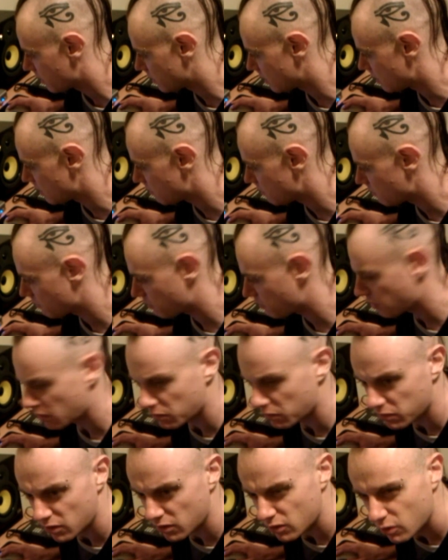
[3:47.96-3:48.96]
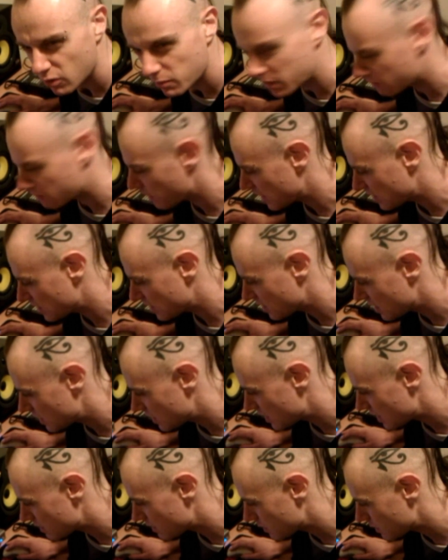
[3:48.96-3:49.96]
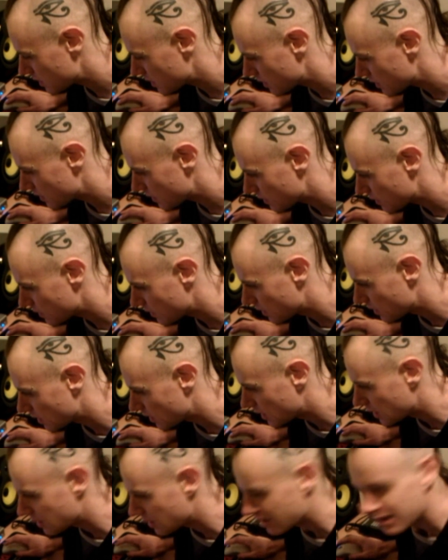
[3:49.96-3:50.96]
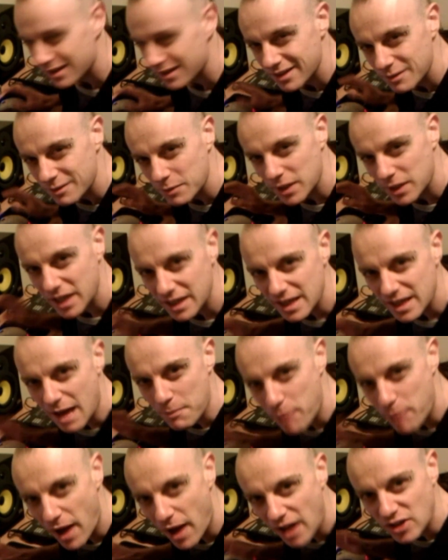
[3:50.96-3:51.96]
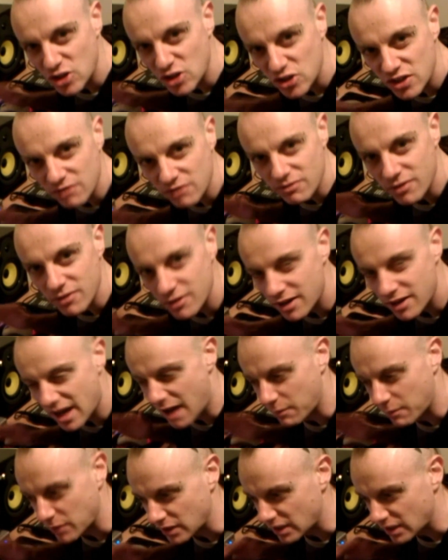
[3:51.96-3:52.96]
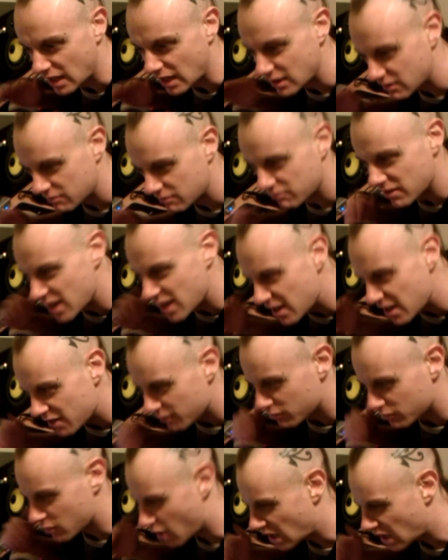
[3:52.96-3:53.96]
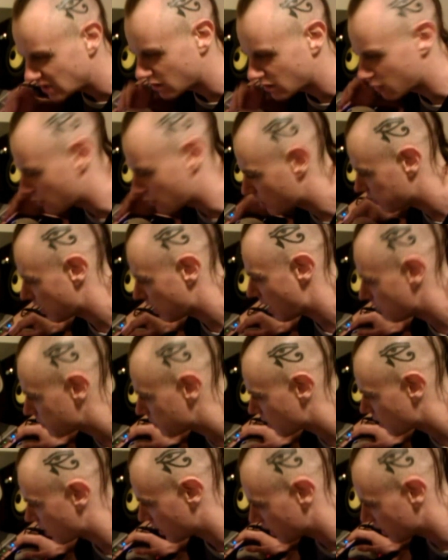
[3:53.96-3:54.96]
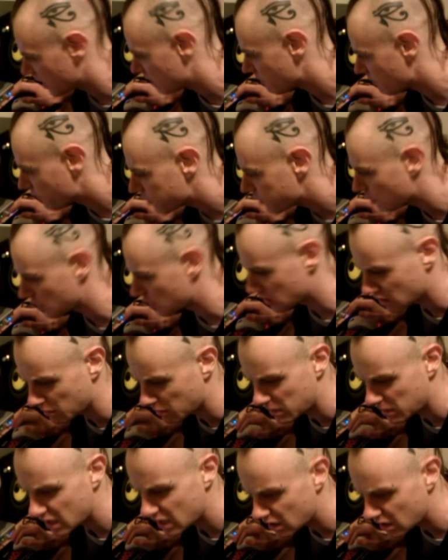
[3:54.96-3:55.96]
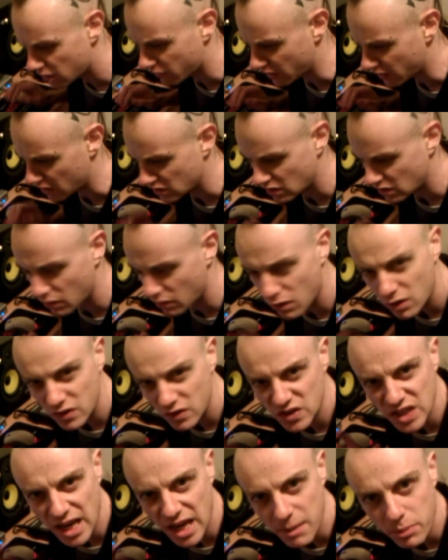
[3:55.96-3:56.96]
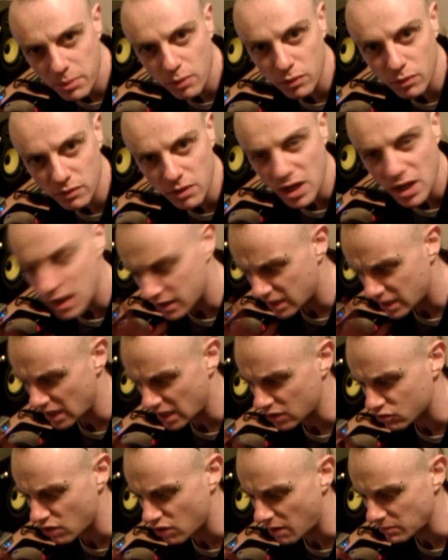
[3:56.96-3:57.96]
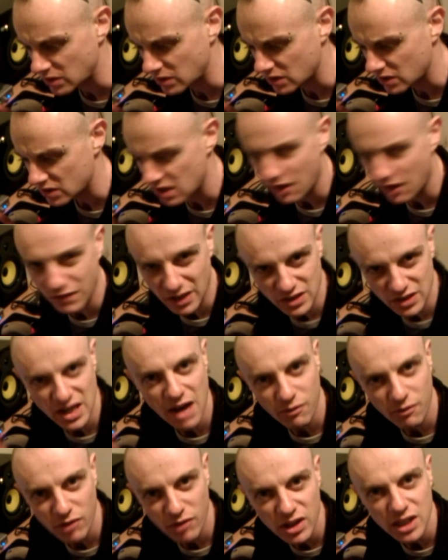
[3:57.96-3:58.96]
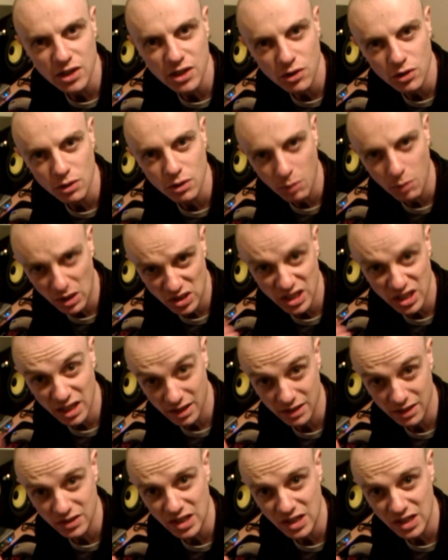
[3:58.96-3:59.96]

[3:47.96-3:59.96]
See it, put a little bit of resonance into it. We're getting that punch happening, that nice little club kind of influence on the beginning of it, because a lot of sampled kick drums and stuff that sound really good, the ones you get in the